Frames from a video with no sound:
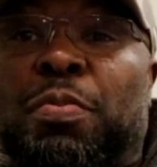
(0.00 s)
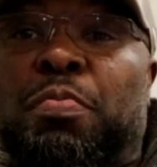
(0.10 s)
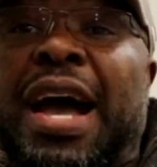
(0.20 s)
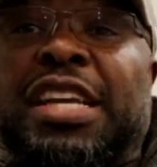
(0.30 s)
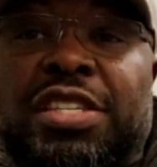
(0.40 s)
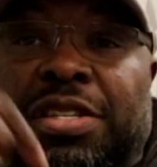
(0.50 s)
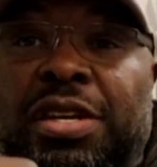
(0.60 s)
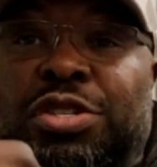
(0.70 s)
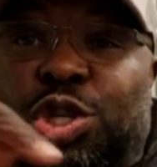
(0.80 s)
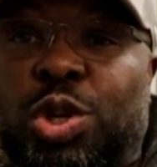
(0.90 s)
My
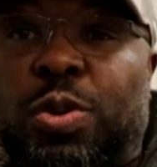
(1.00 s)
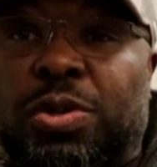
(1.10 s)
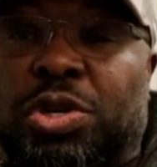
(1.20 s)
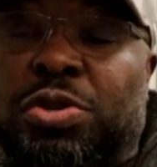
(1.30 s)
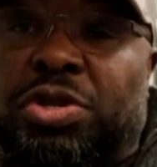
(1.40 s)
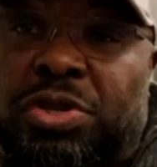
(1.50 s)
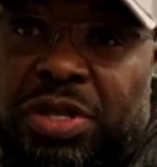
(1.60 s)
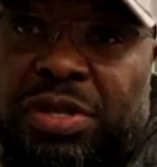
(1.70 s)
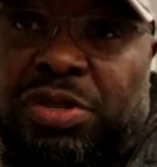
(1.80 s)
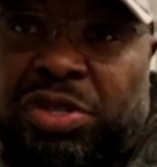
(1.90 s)
son, George, who's
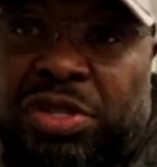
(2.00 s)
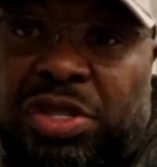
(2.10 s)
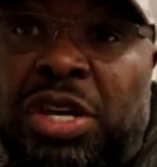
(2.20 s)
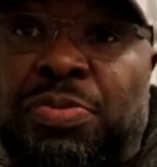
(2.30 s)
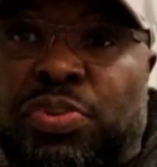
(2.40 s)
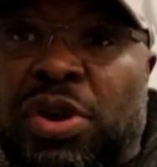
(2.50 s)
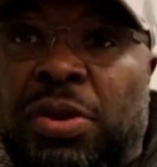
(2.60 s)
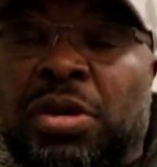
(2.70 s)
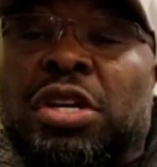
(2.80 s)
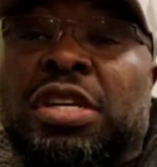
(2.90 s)
just turned
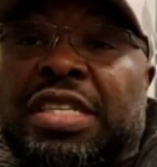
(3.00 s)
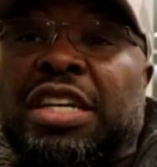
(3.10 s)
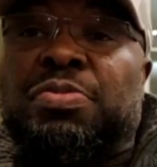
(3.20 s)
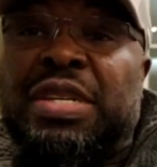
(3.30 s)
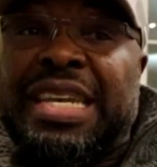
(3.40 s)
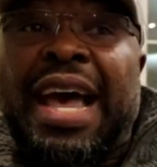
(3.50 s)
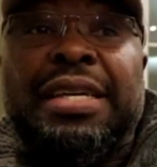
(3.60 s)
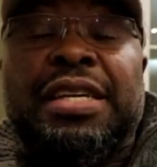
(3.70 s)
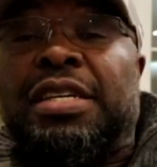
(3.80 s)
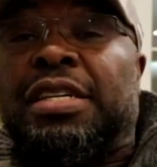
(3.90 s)
pro, said to me, Dad,